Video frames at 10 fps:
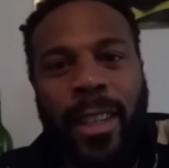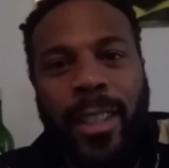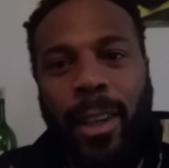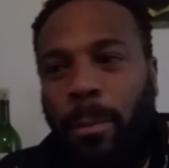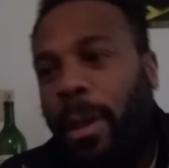
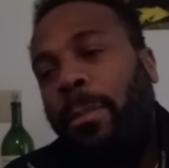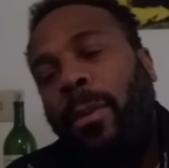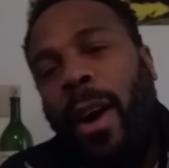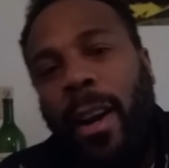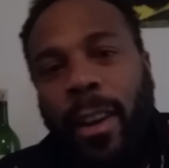So
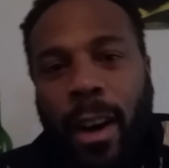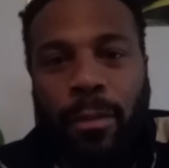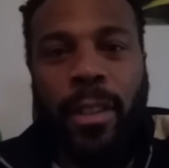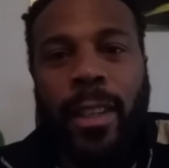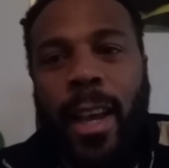people are in
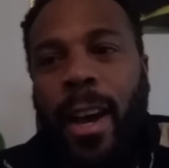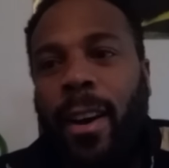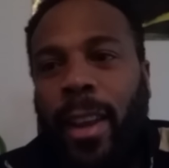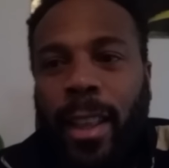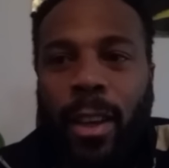office
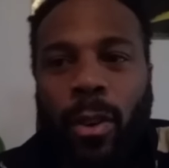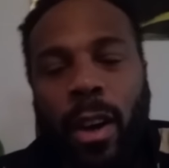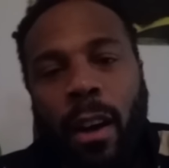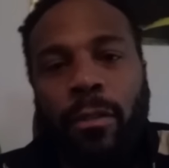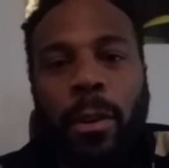now, they're a little
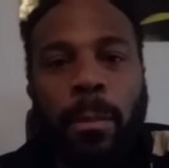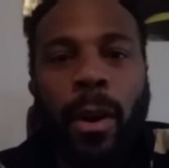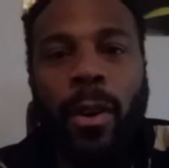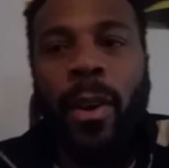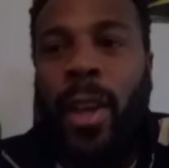
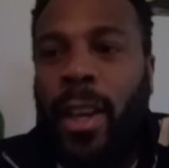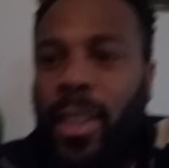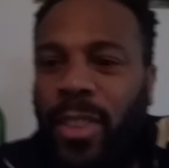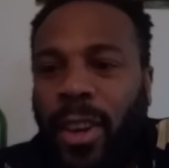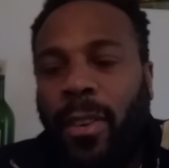comfortable,
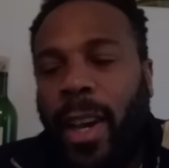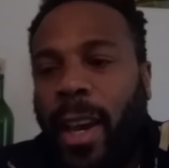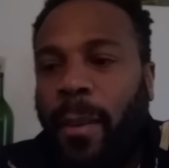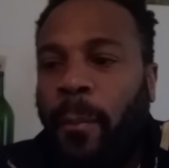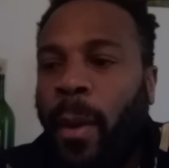you know,
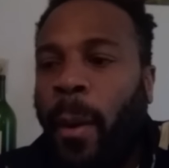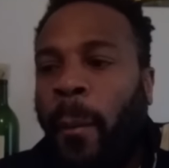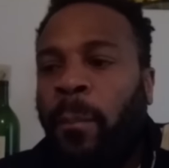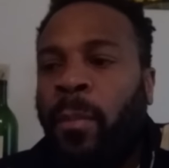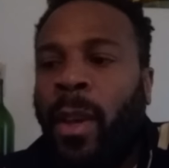and
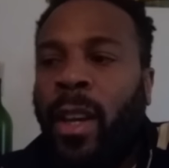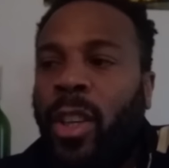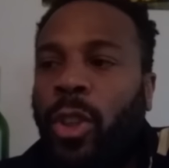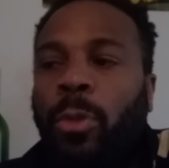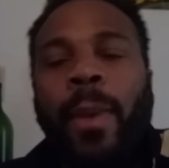
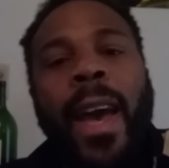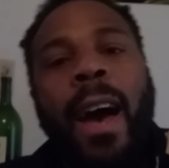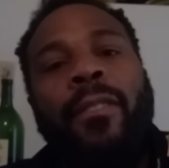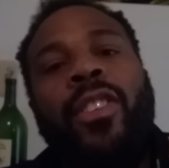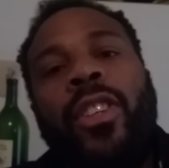you may
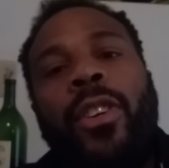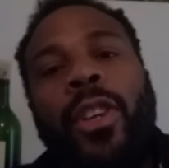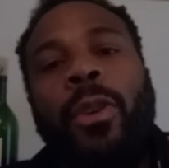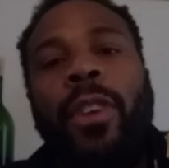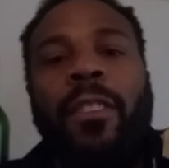have a certain
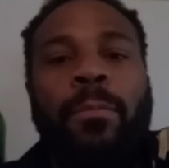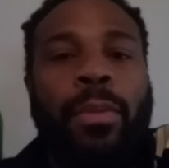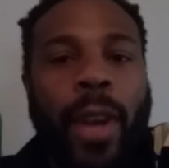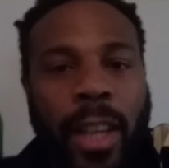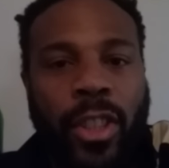degree of
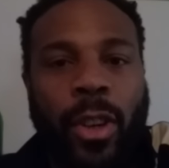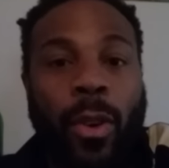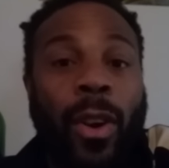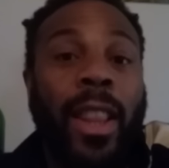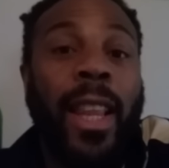pressure
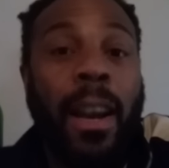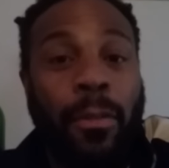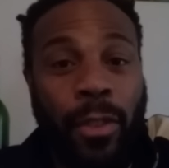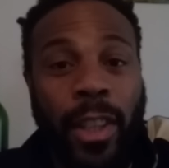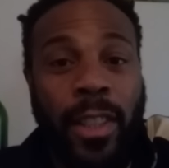or
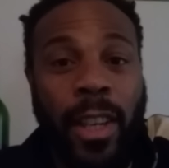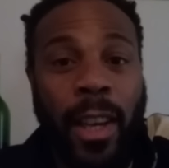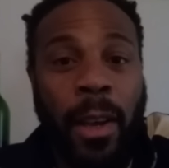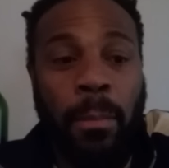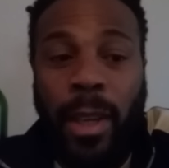leverage
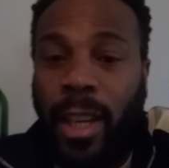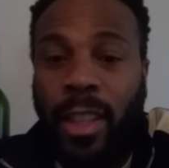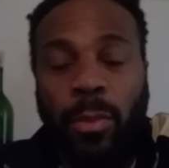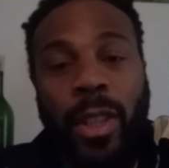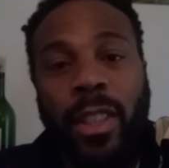
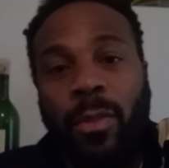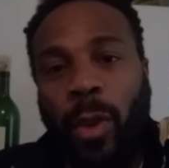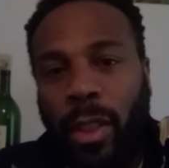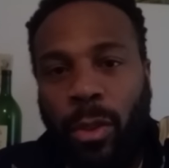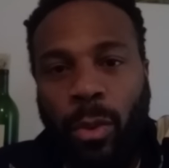because we just
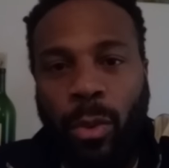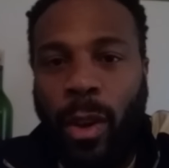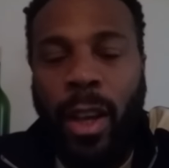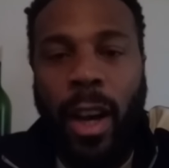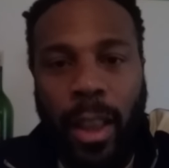went through
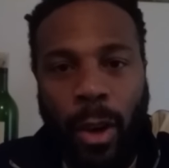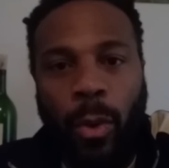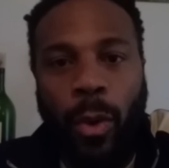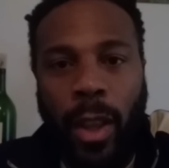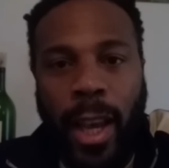a
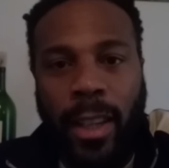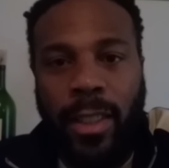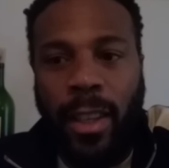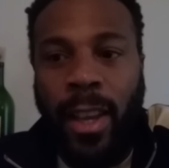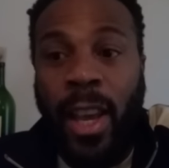local
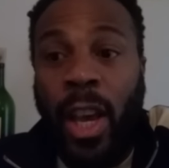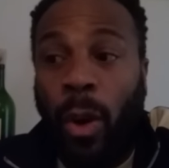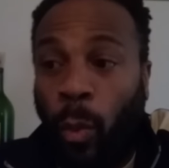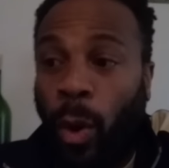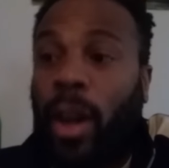election.
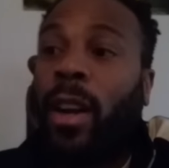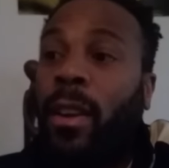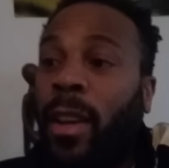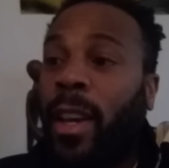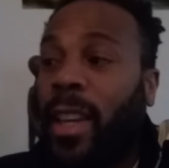
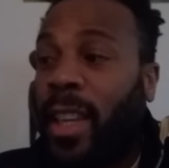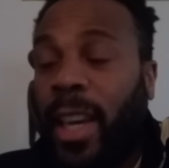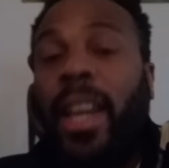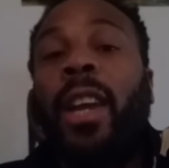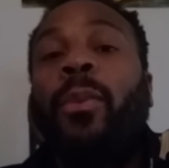We're
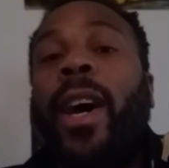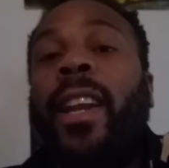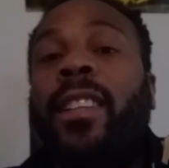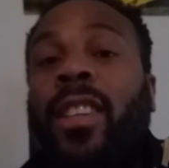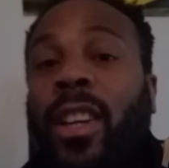getting
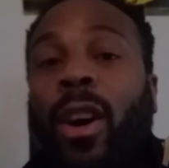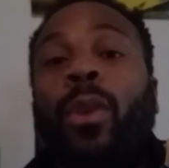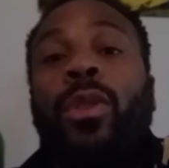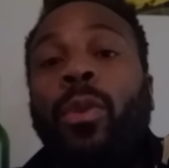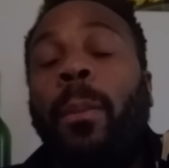ready to
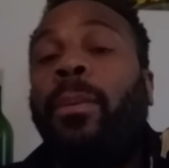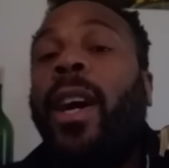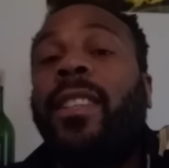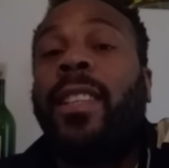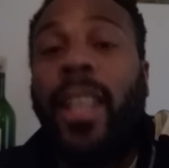go through a
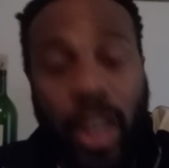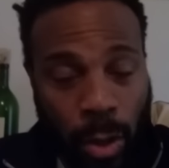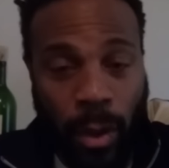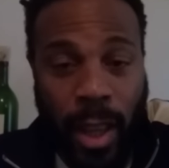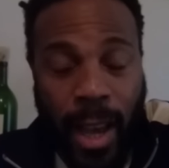
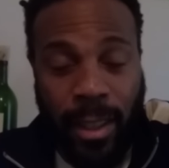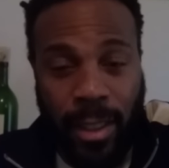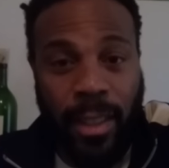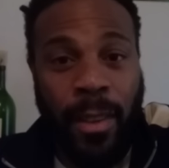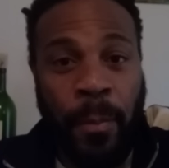presidential
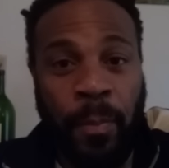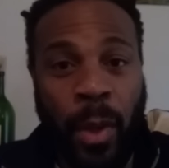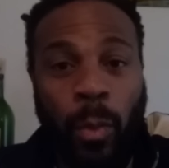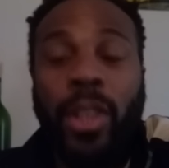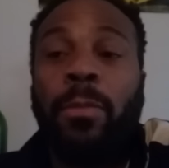election,
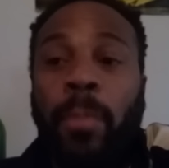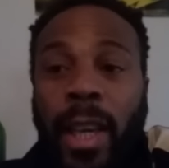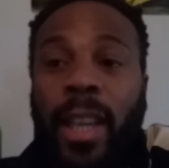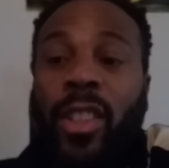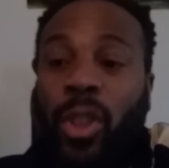which
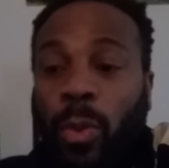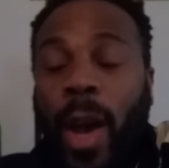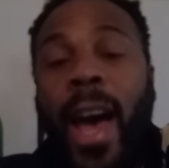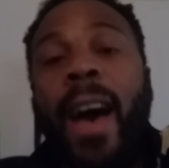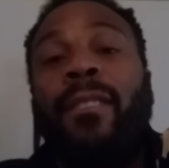means you
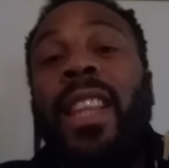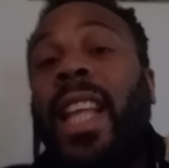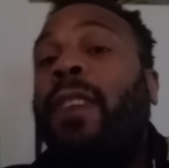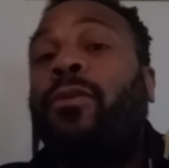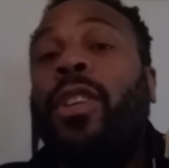have
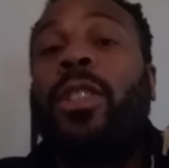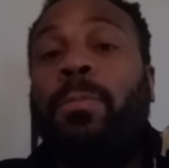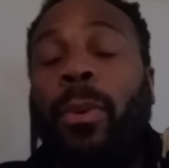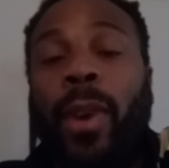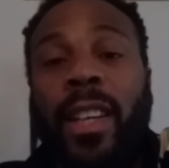leverage
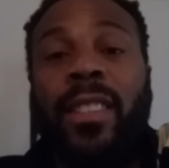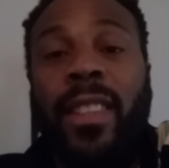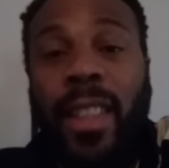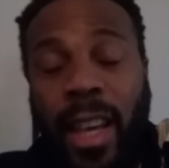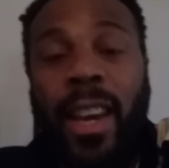points
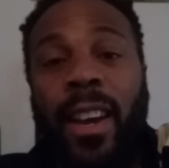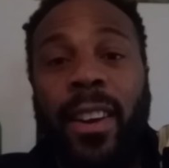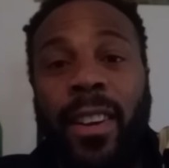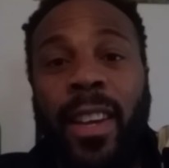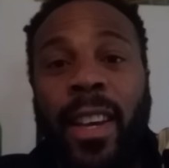
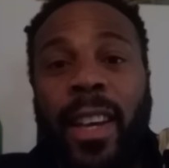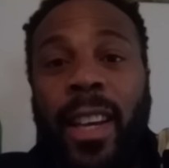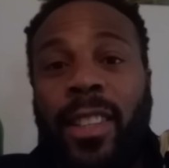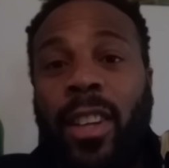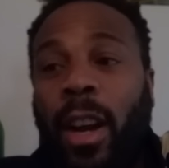there
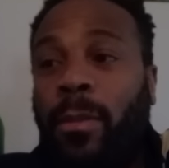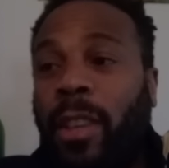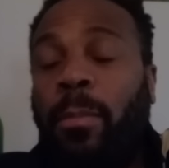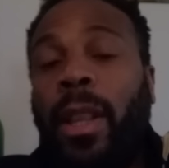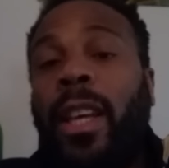in terms
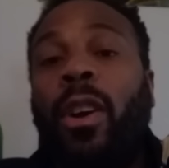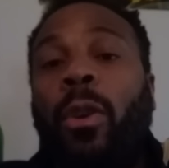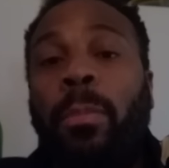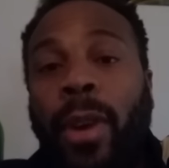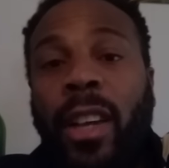of
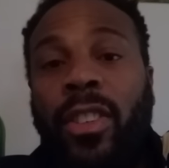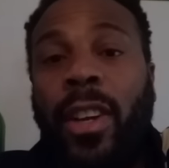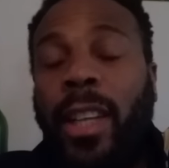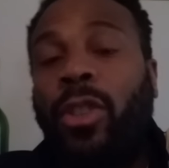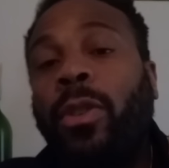political pressure
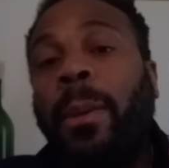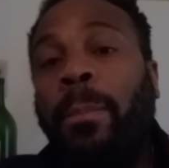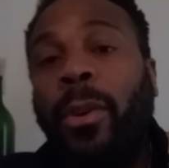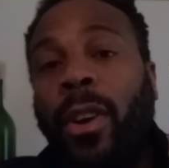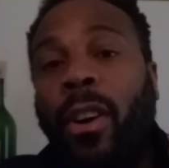that you can
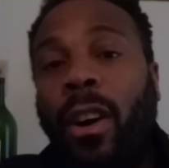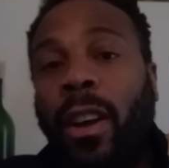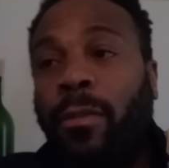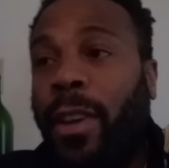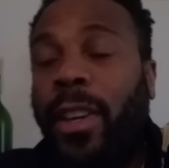put
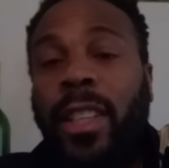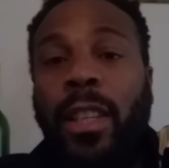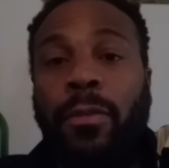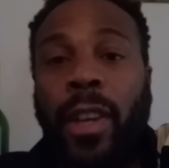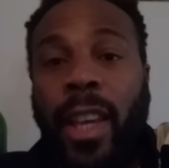on various
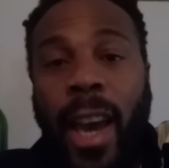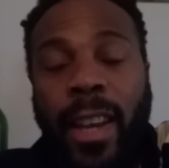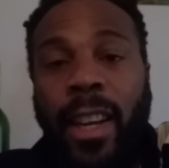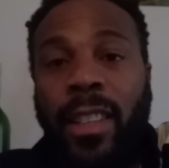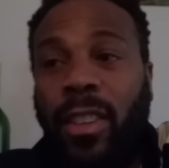different
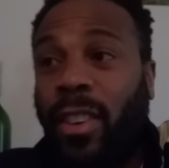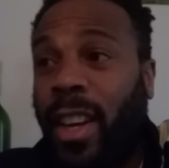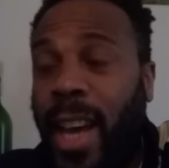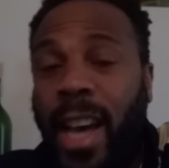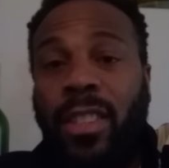candidates on a
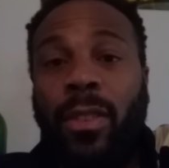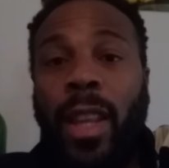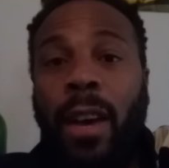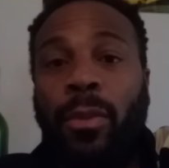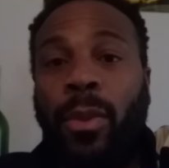national
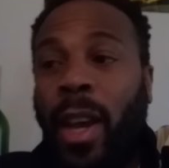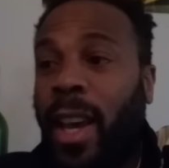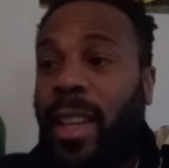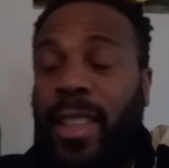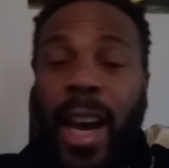level
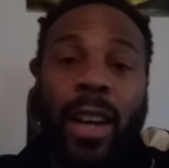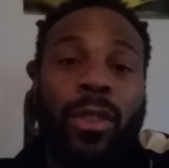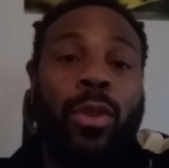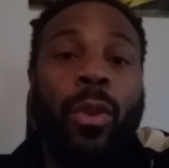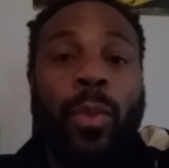
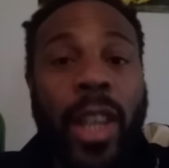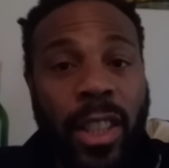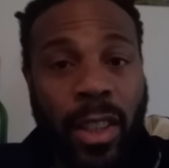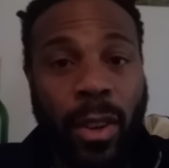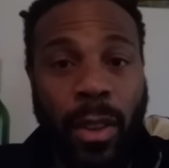down to a
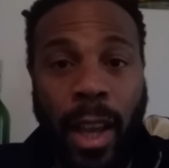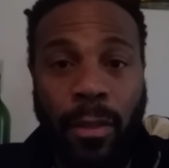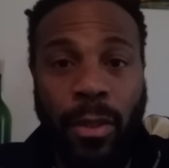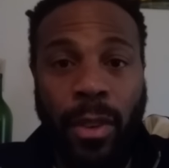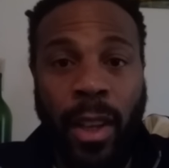regional
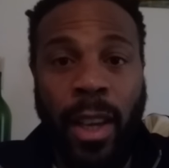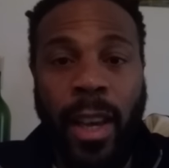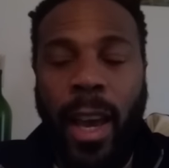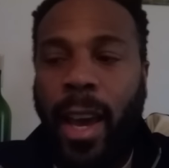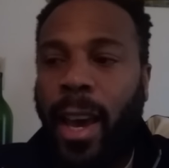level.
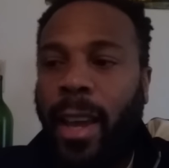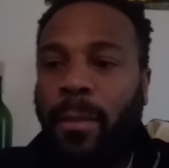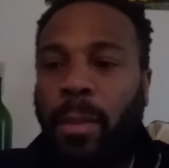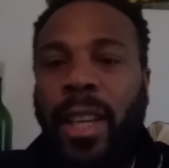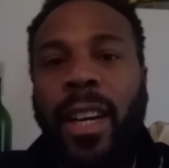
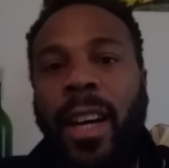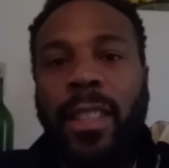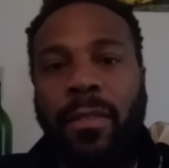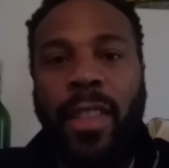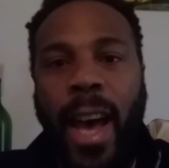And
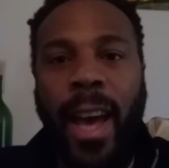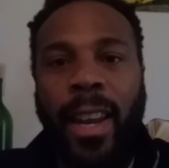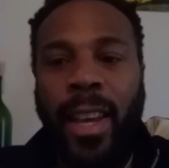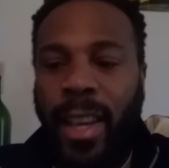because of that,